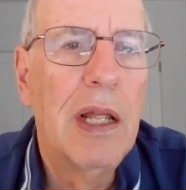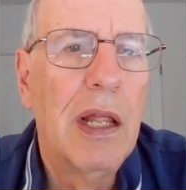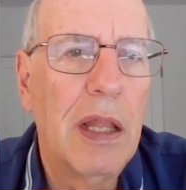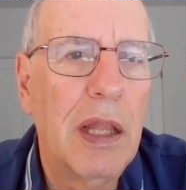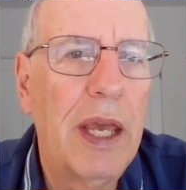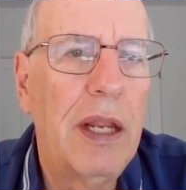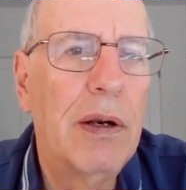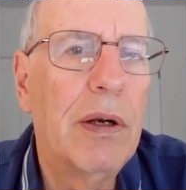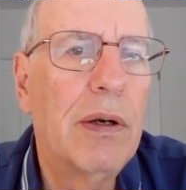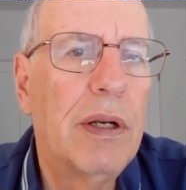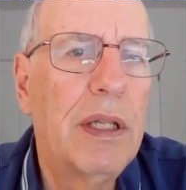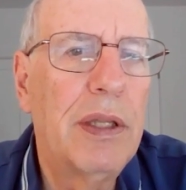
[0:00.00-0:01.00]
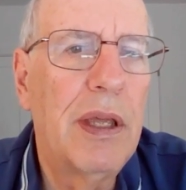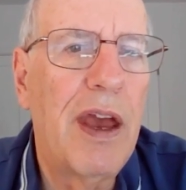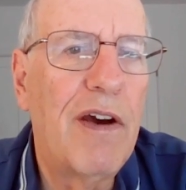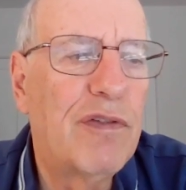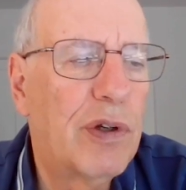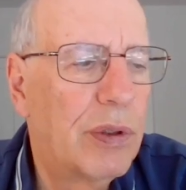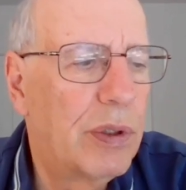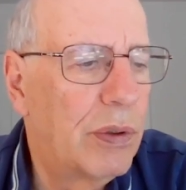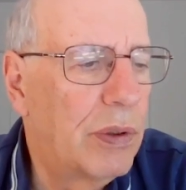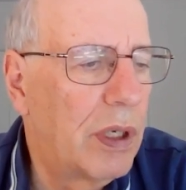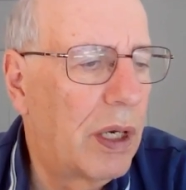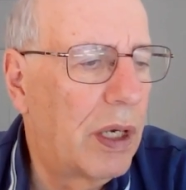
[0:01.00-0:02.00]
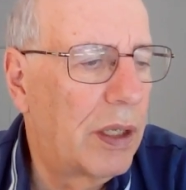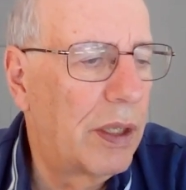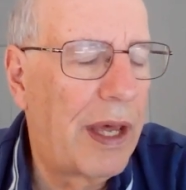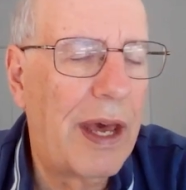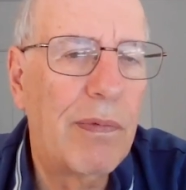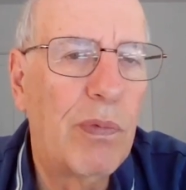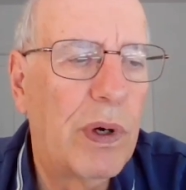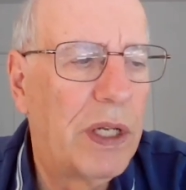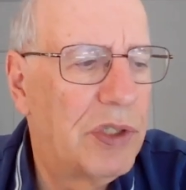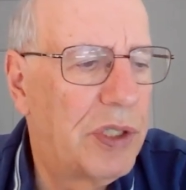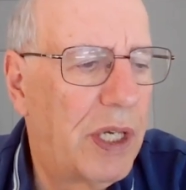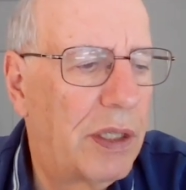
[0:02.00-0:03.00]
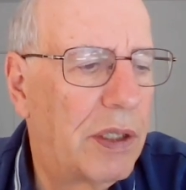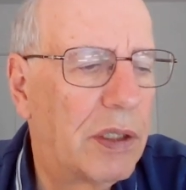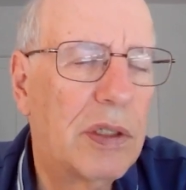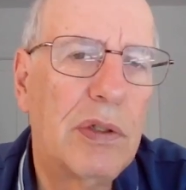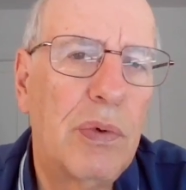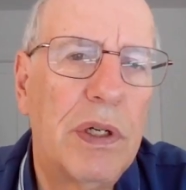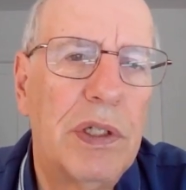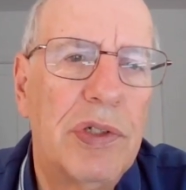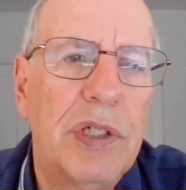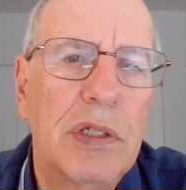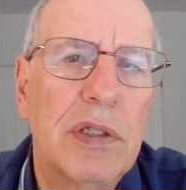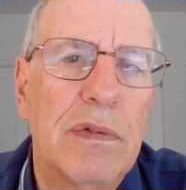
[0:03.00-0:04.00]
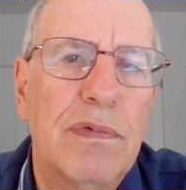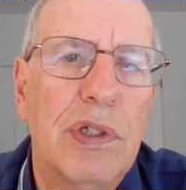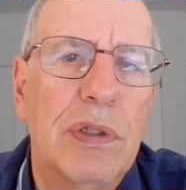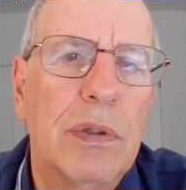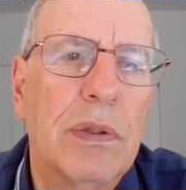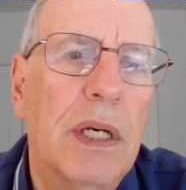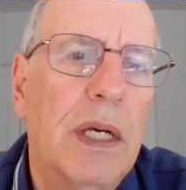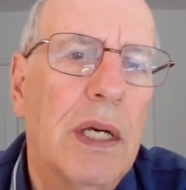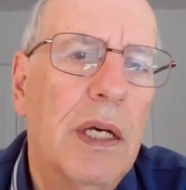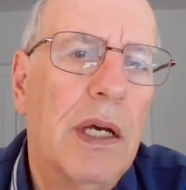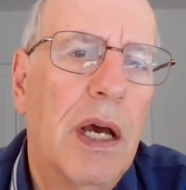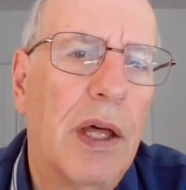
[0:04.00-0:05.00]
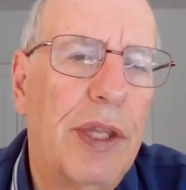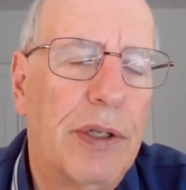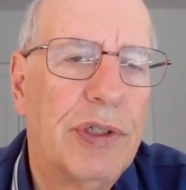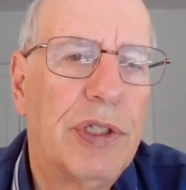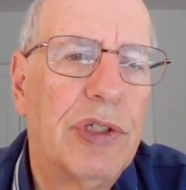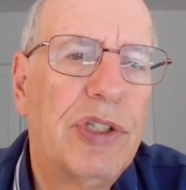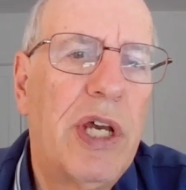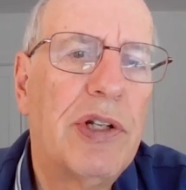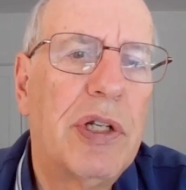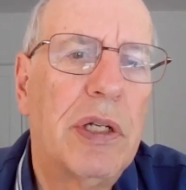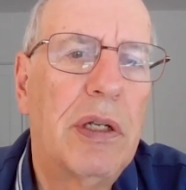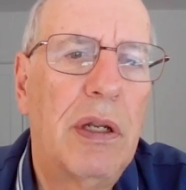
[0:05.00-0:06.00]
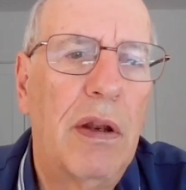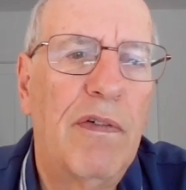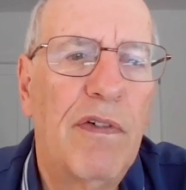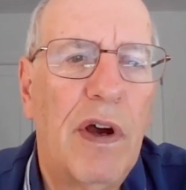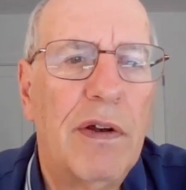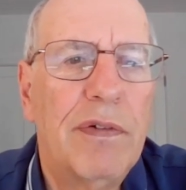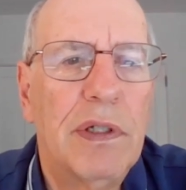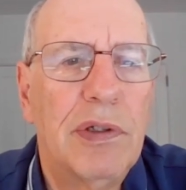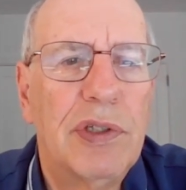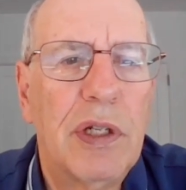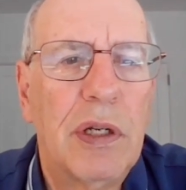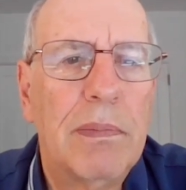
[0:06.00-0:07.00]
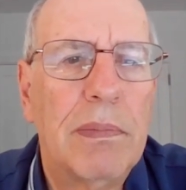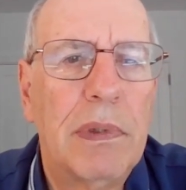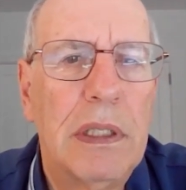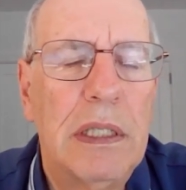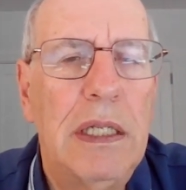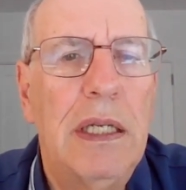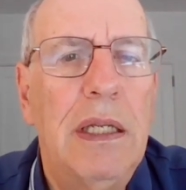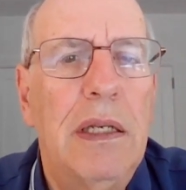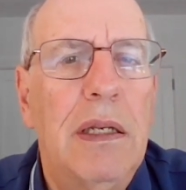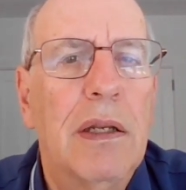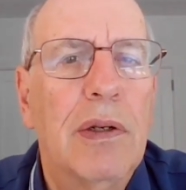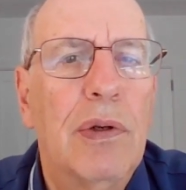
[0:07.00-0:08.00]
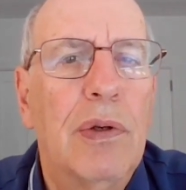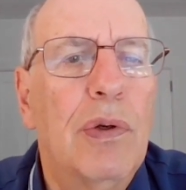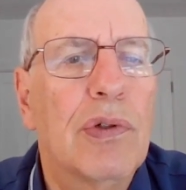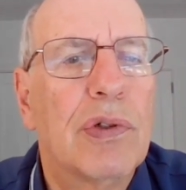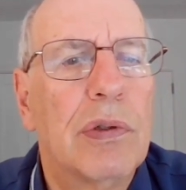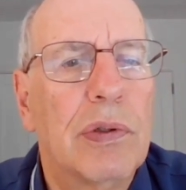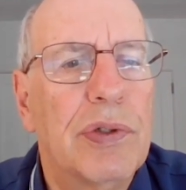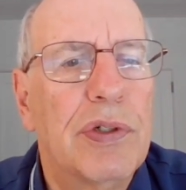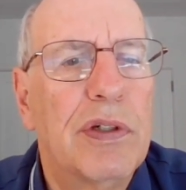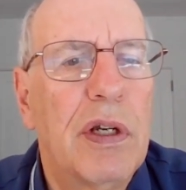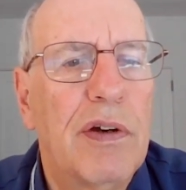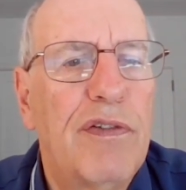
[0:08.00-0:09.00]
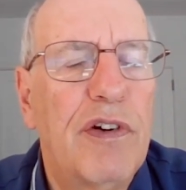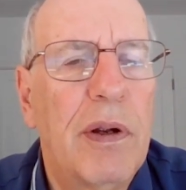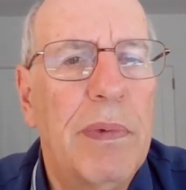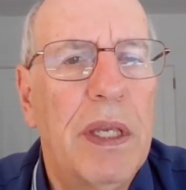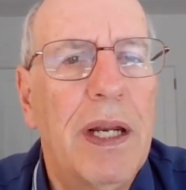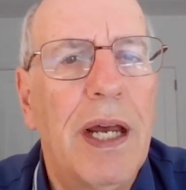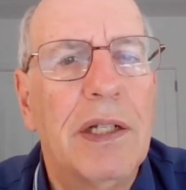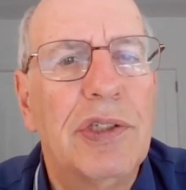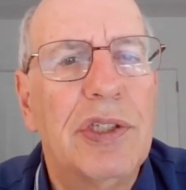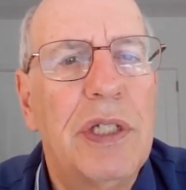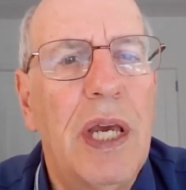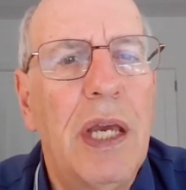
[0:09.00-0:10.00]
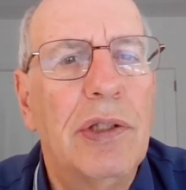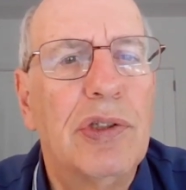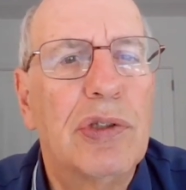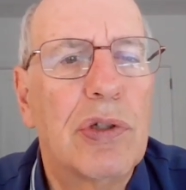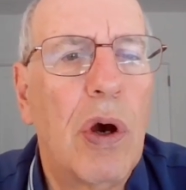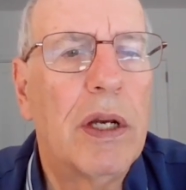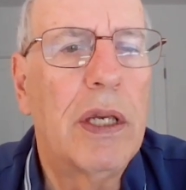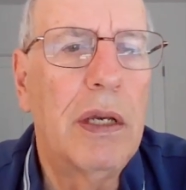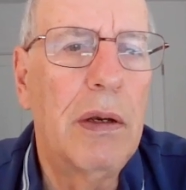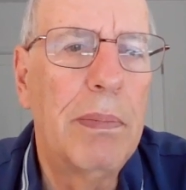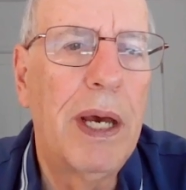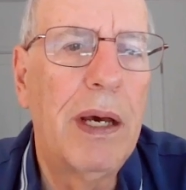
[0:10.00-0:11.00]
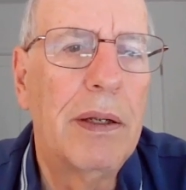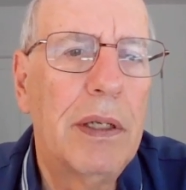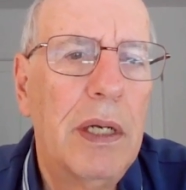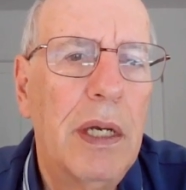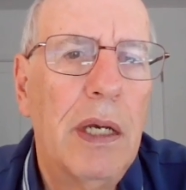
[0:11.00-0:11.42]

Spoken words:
Later in the afternoon, on that Wednesday, the 26th of June, there's a session involving some lead neutrals from the United States talking about